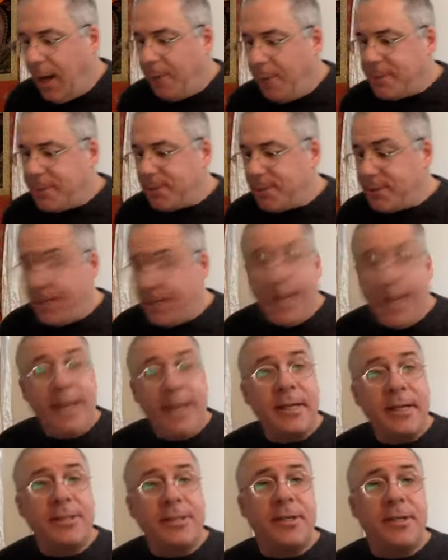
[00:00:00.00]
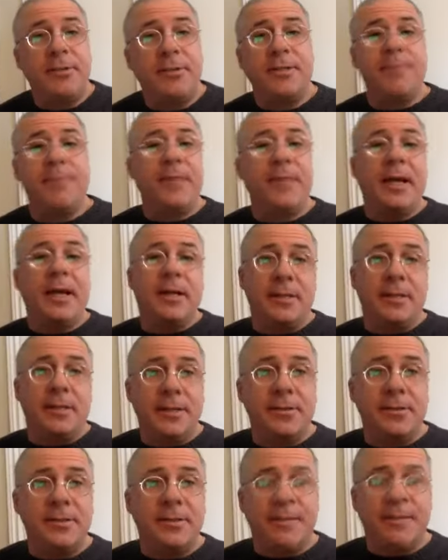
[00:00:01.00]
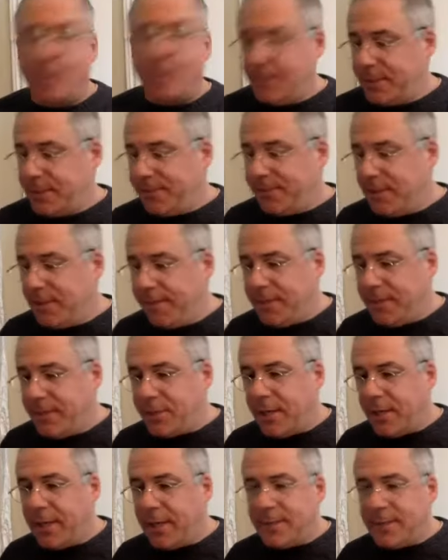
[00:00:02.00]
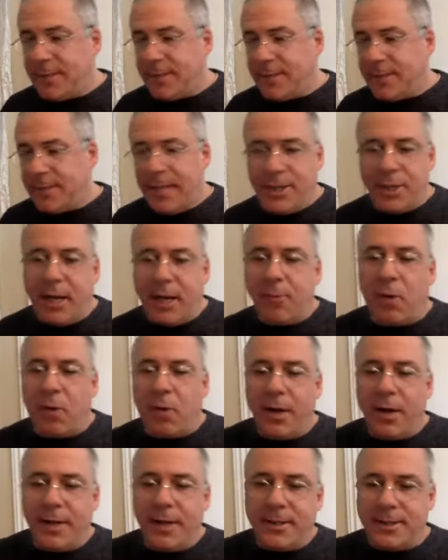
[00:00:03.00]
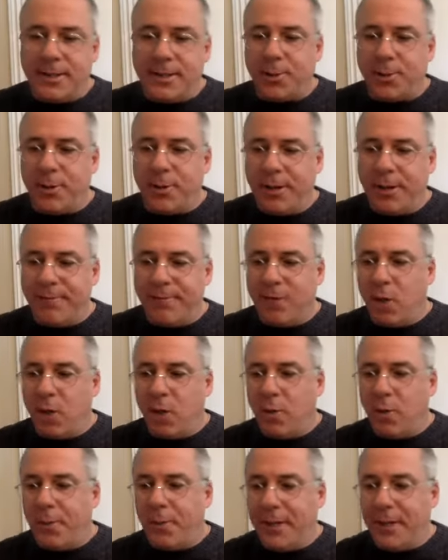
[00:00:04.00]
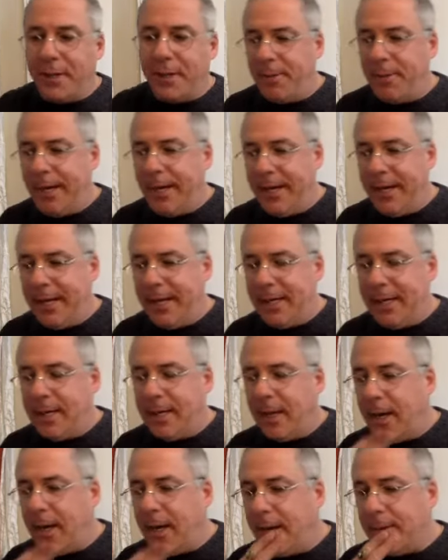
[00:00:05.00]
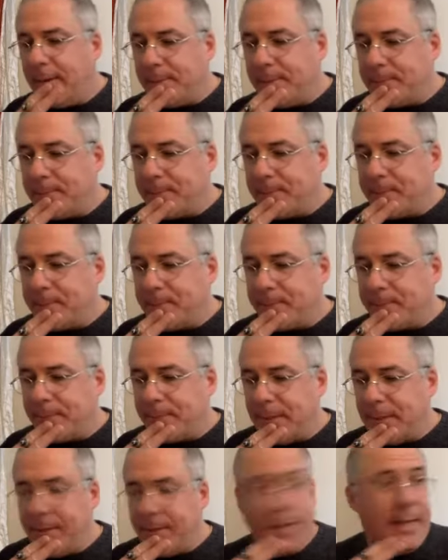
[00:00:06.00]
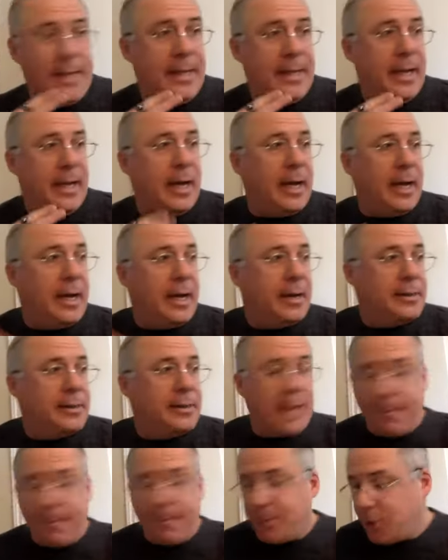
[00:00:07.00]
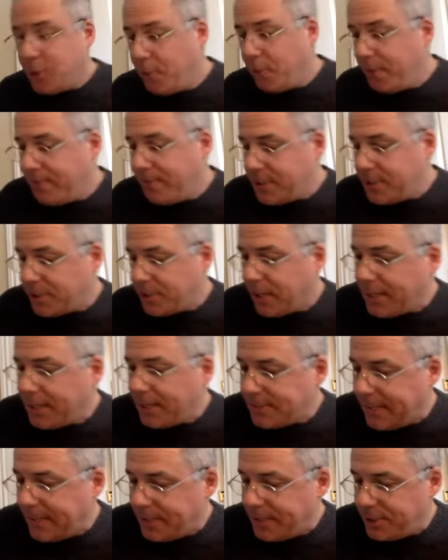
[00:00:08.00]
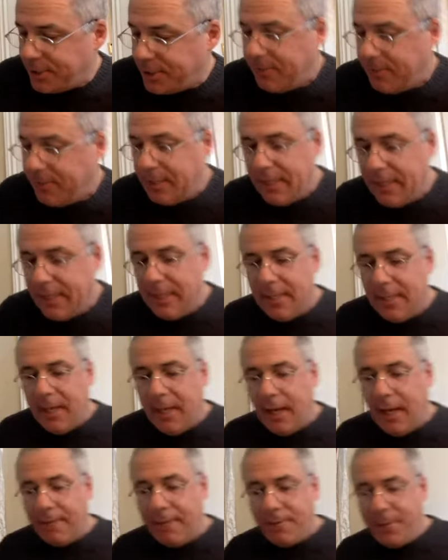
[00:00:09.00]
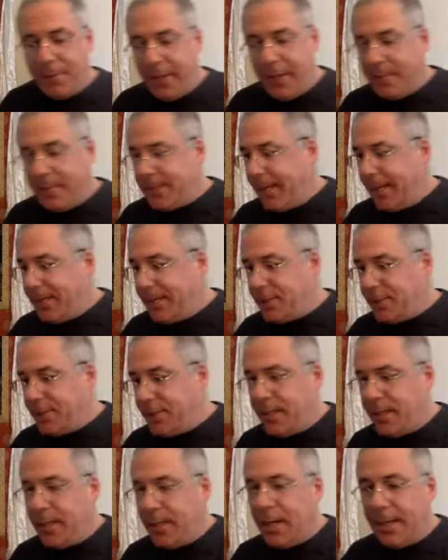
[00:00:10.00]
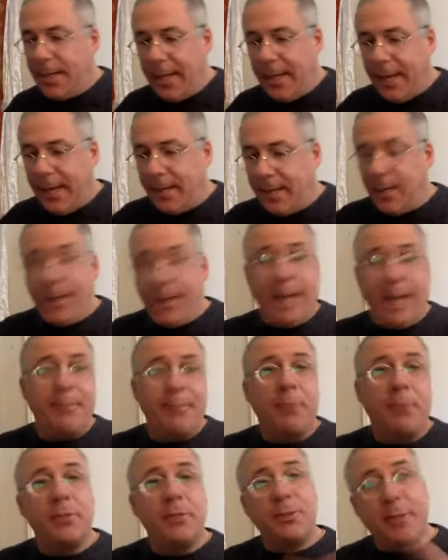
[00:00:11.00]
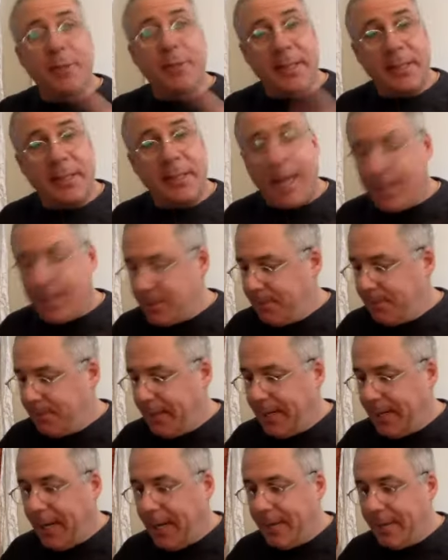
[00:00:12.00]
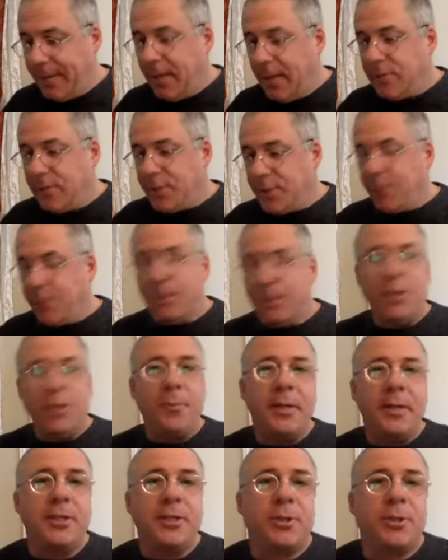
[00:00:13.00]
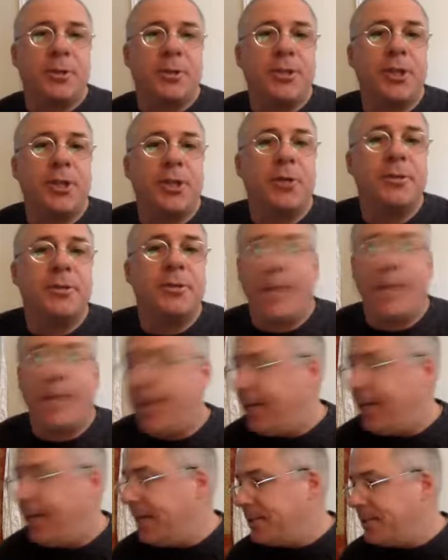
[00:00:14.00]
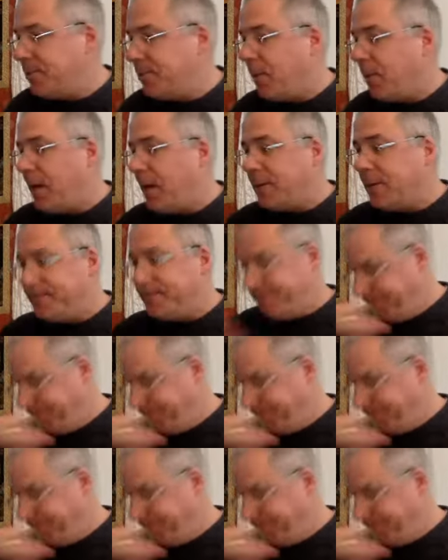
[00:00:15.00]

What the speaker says: So today I'd like to do something a little different just for the visualization. I wanted to sort of go between the Lama Chopa visualization for meditation, Gana Lagema, which we did last week, and then I'll do a little bit of Jorcho today as well.